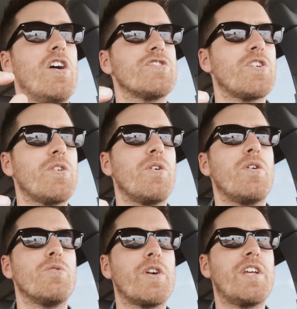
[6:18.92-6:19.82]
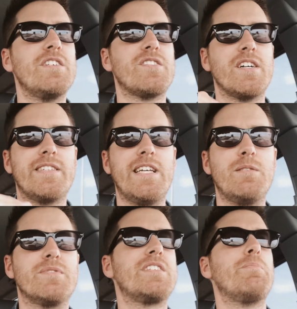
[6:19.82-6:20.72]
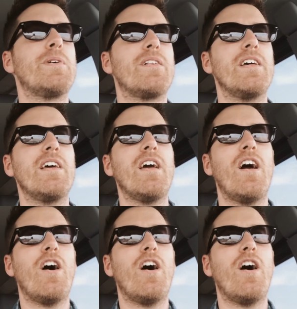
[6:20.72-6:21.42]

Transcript: Also, rookies on teams typically